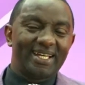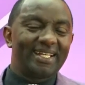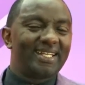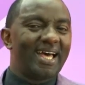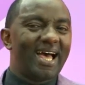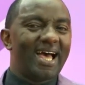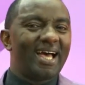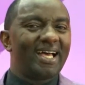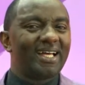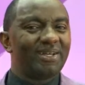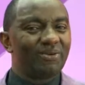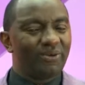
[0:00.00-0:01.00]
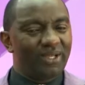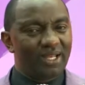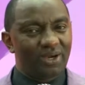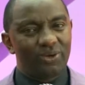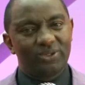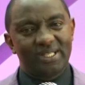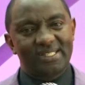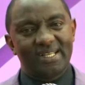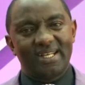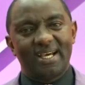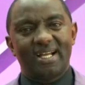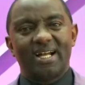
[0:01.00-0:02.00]
na ogeda kuruta
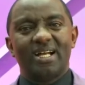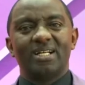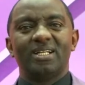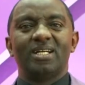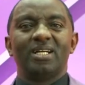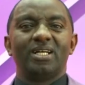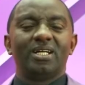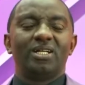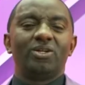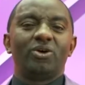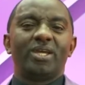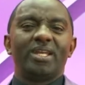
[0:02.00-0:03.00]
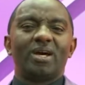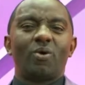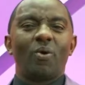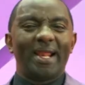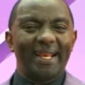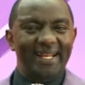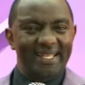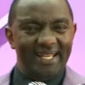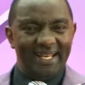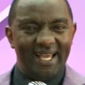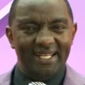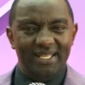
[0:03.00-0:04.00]
sadaka nogeda
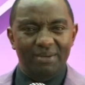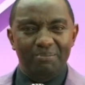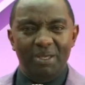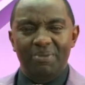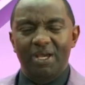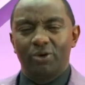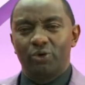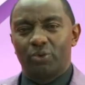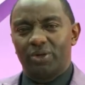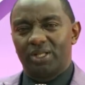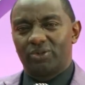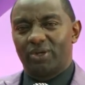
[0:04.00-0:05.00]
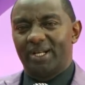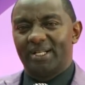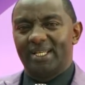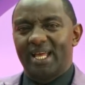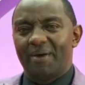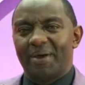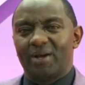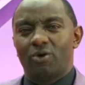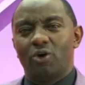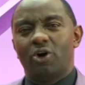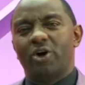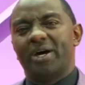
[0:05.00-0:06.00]
kwaraniria na anie maybe how dokoda twaraniria nawe
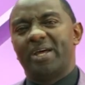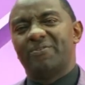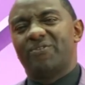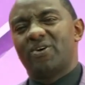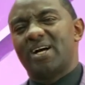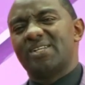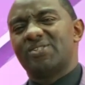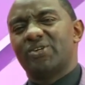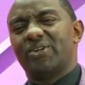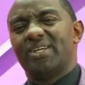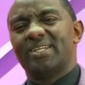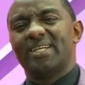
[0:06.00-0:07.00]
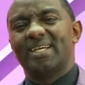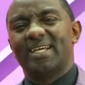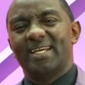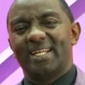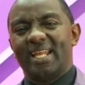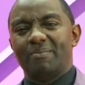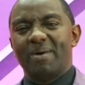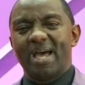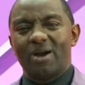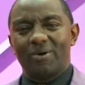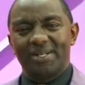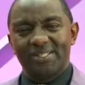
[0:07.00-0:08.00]
gohoere for counseling namba
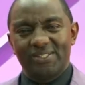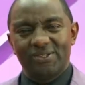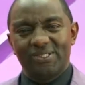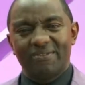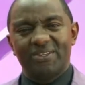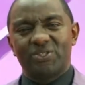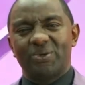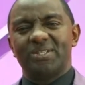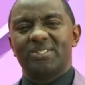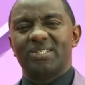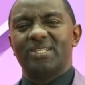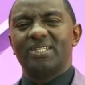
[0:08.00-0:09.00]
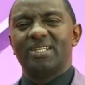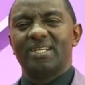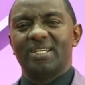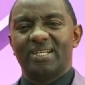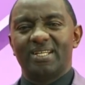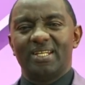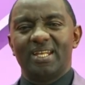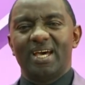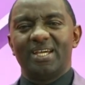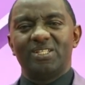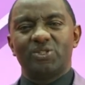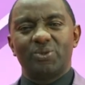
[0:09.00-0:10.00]
yako ni zero seven two zero
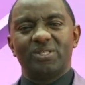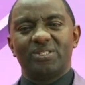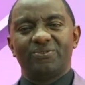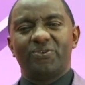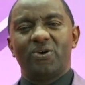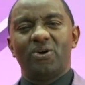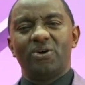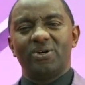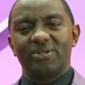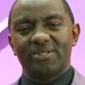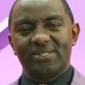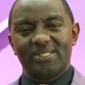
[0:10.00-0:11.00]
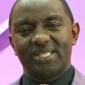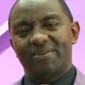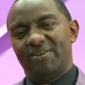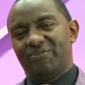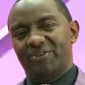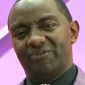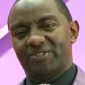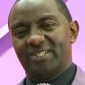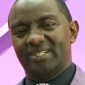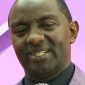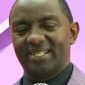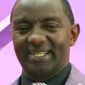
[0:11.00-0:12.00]
nine two four seven five
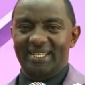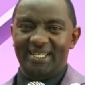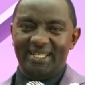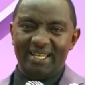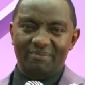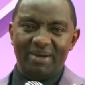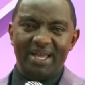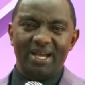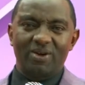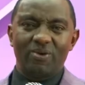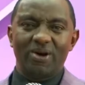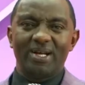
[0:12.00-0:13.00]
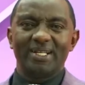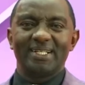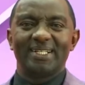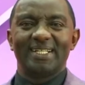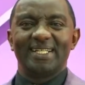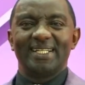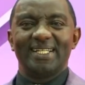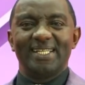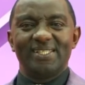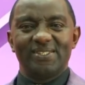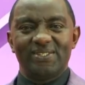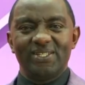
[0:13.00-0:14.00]
zero. Namba yako
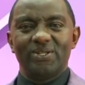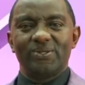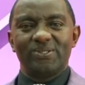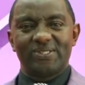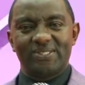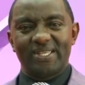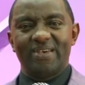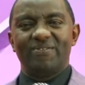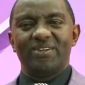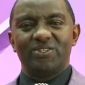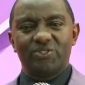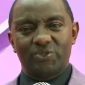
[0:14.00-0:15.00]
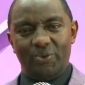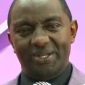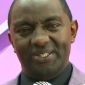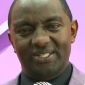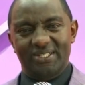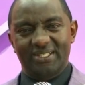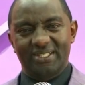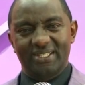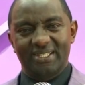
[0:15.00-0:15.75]
ni zero seven two zero